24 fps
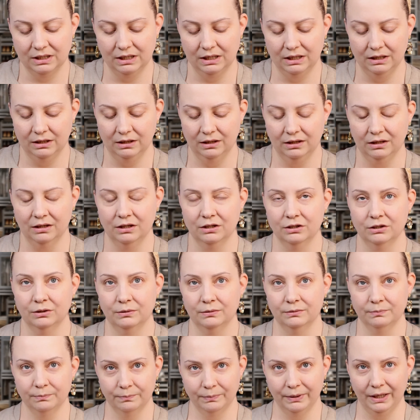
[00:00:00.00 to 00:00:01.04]
in
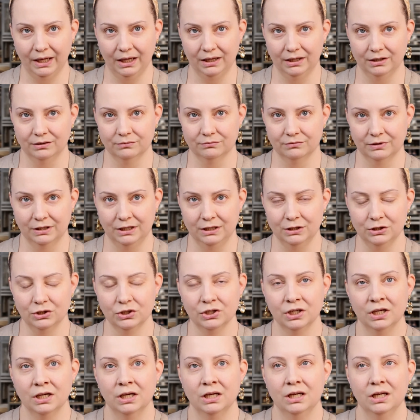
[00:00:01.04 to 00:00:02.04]
the palette range.